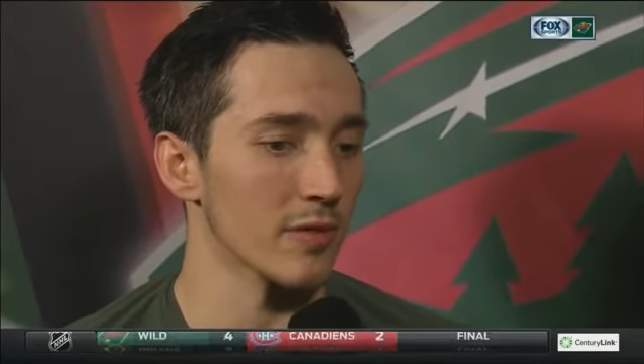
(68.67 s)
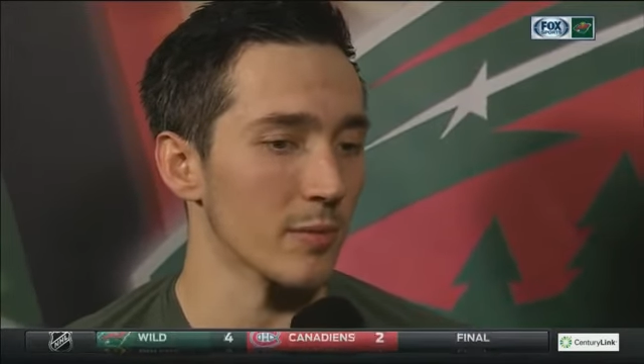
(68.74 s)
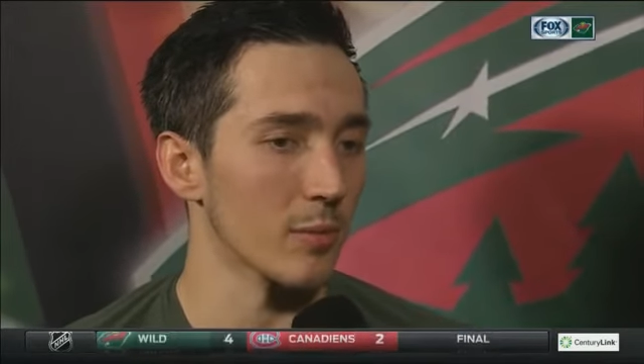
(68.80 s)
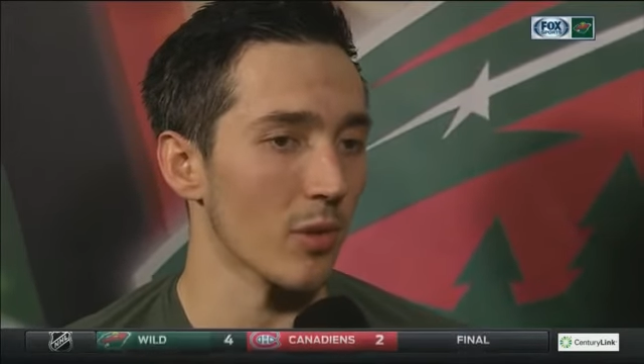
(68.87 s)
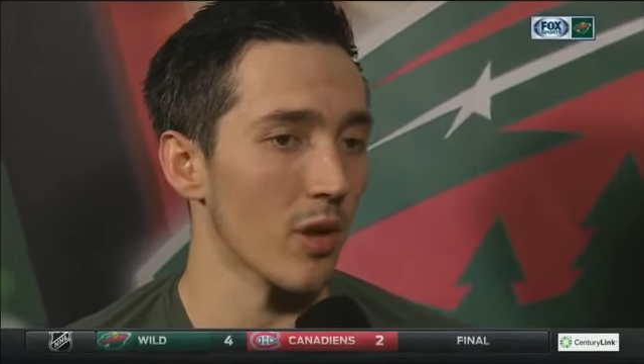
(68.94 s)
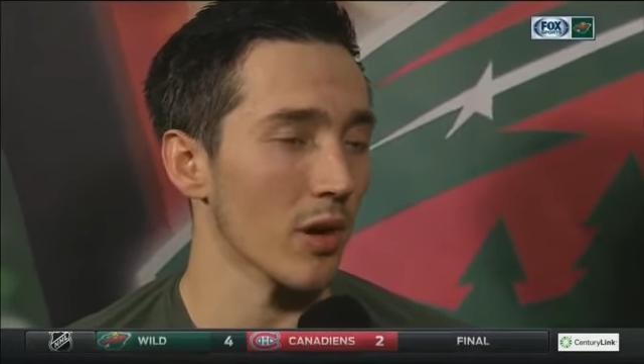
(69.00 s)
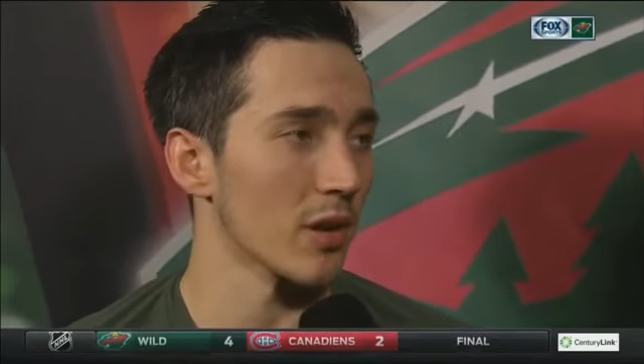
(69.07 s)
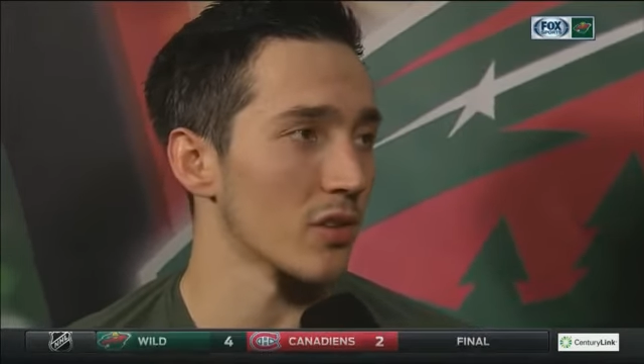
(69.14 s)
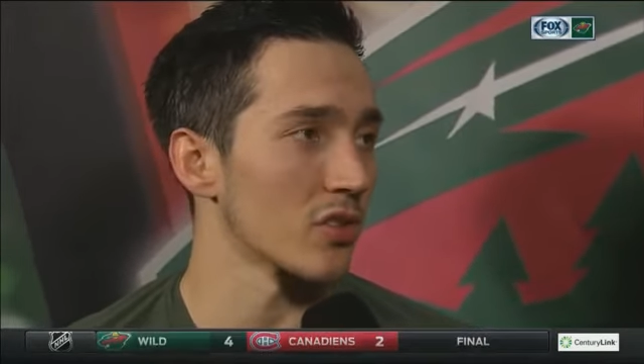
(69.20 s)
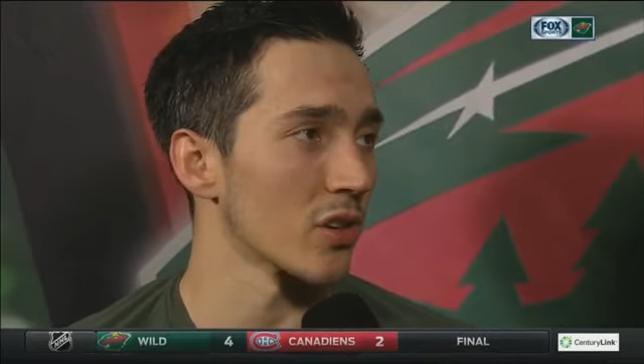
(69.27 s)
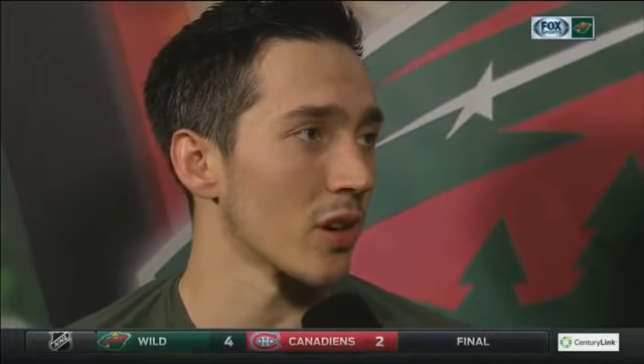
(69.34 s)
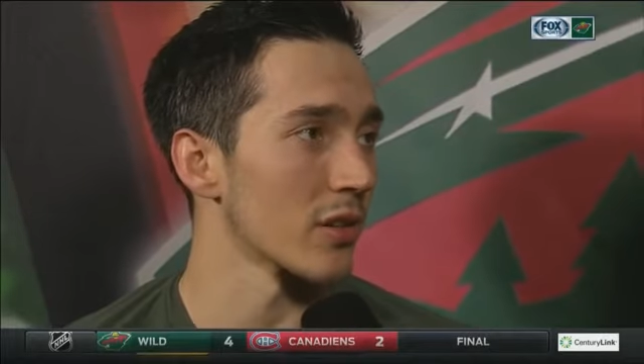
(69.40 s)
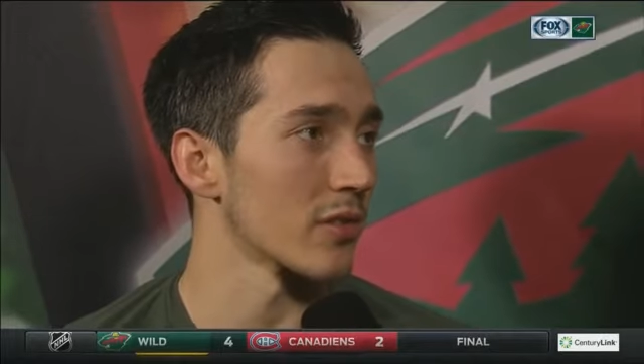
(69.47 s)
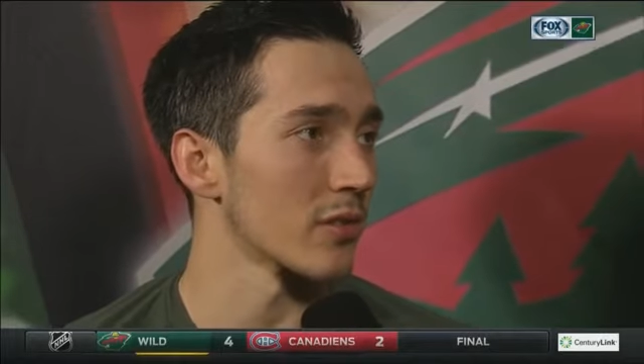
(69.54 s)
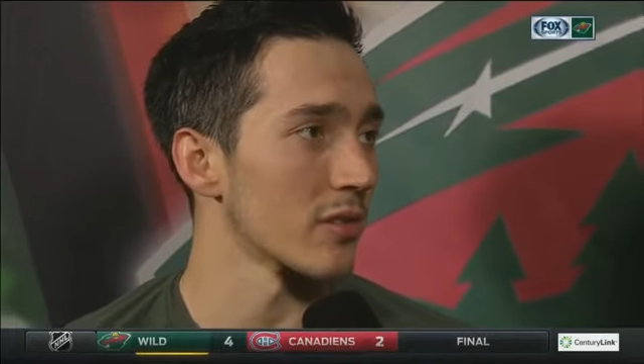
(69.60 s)
even blocking
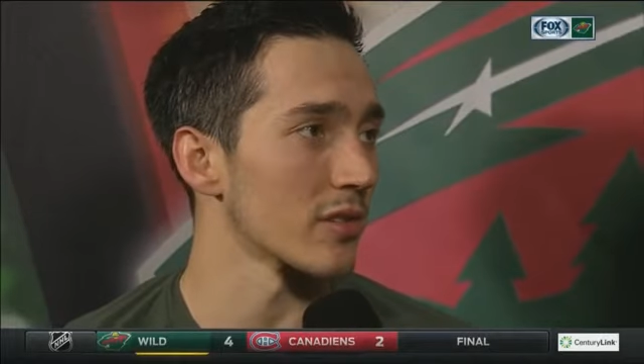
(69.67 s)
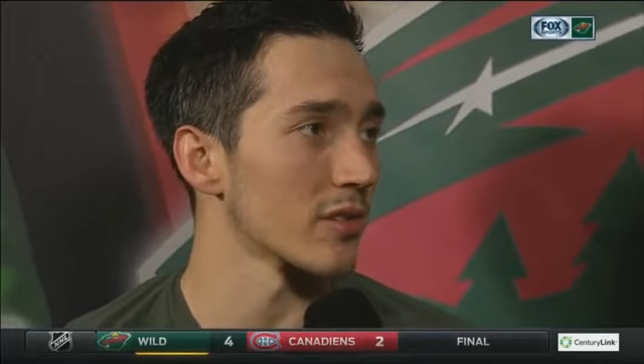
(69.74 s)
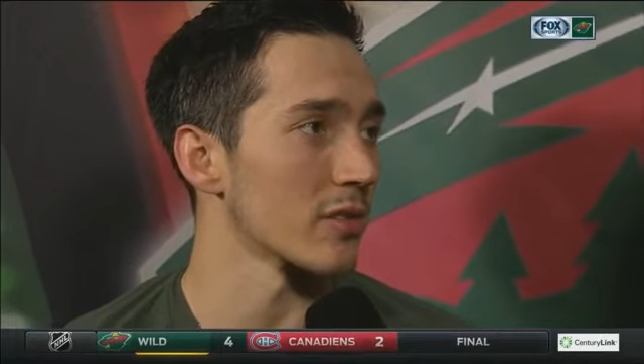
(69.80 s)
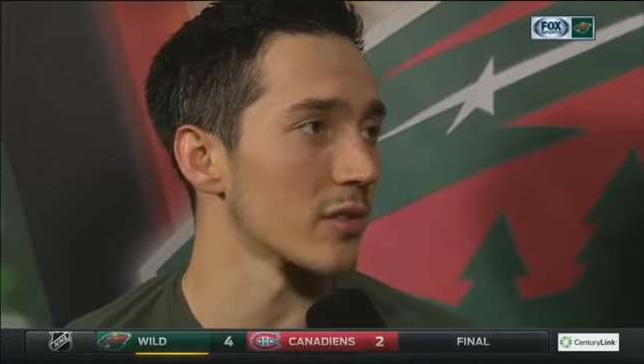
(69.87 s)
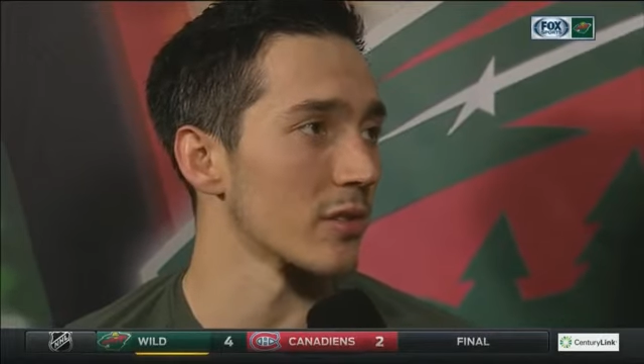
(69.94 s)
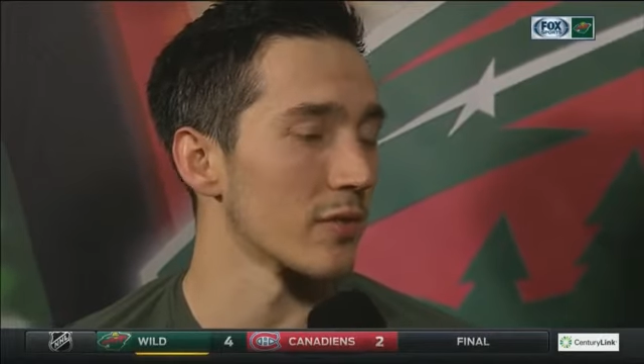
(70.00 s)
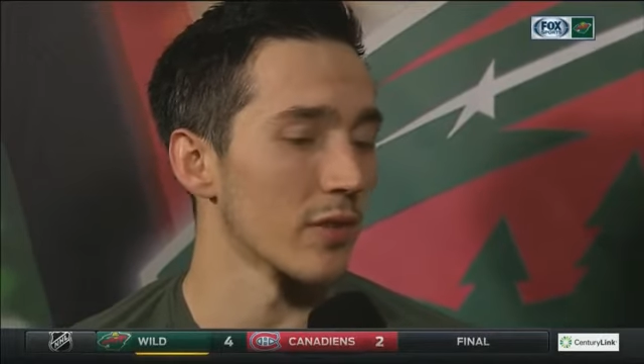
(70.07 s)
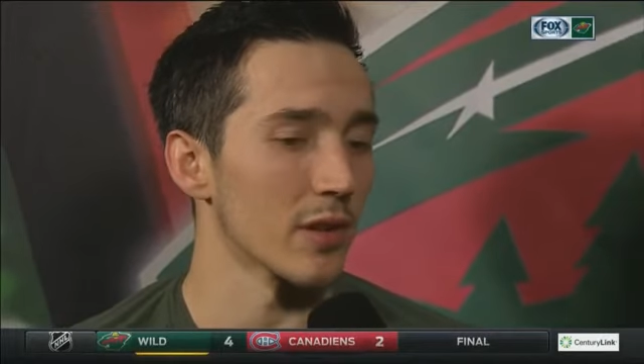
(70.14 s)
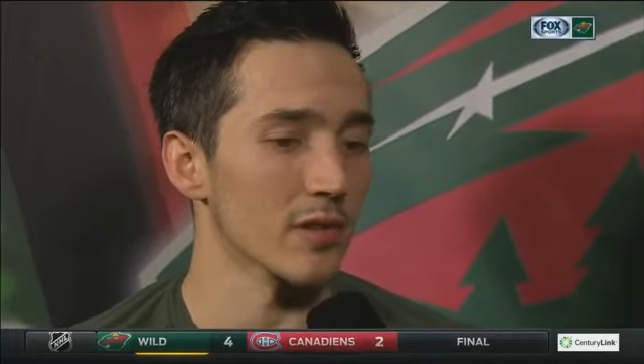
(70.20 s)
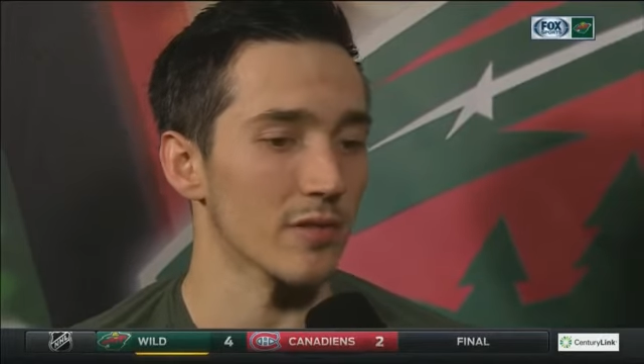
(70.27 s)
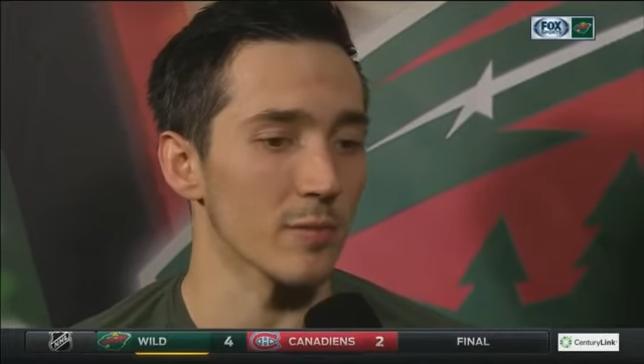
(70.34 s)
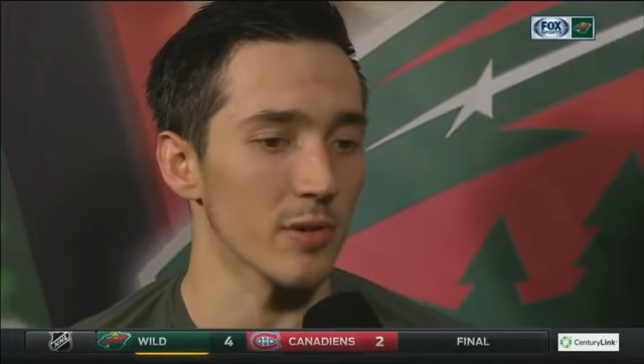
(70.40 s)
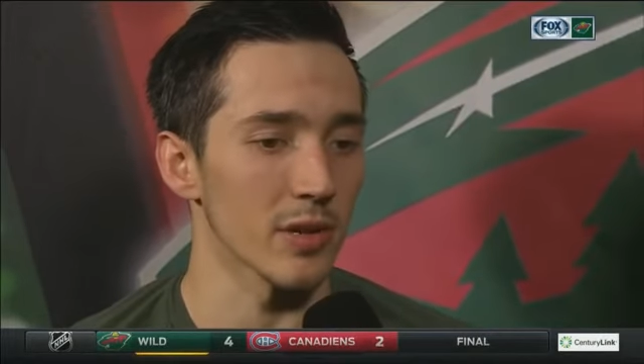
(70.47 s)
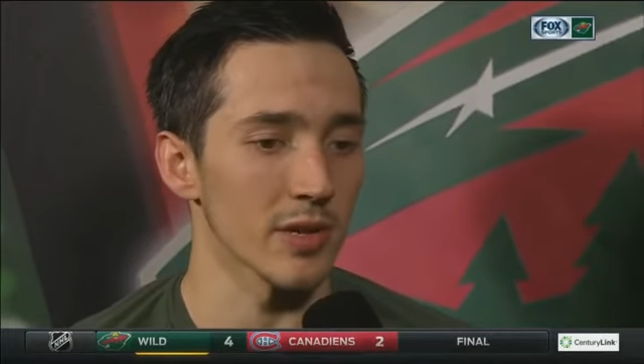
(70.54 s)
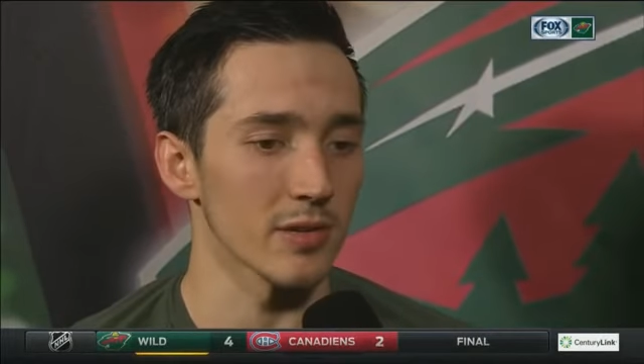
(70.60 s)
shots or just good
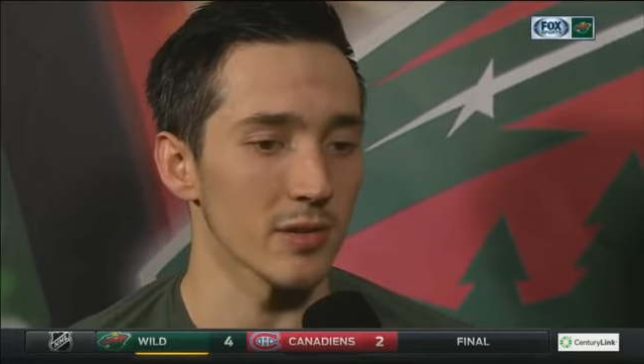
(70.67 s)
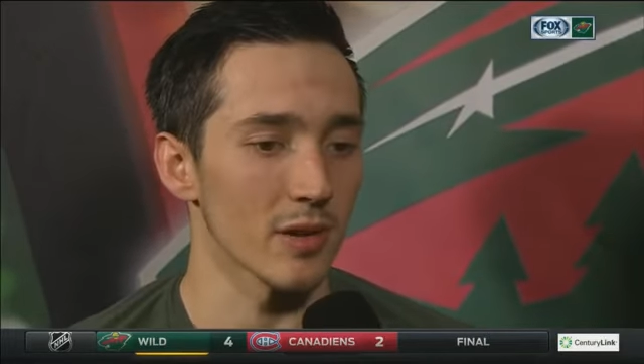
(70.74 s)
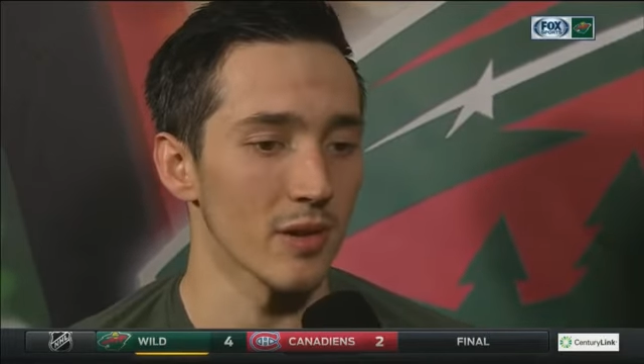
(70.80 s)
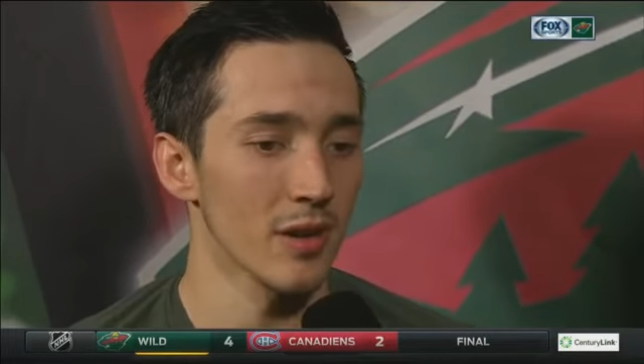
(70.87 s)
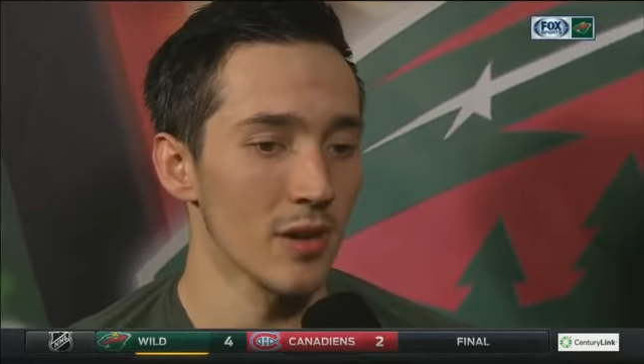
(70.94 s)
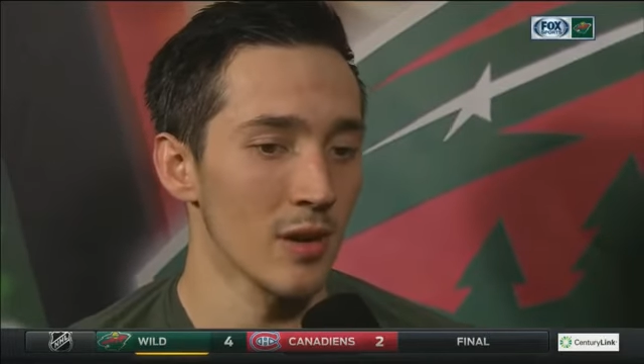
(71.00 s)
defensive plays.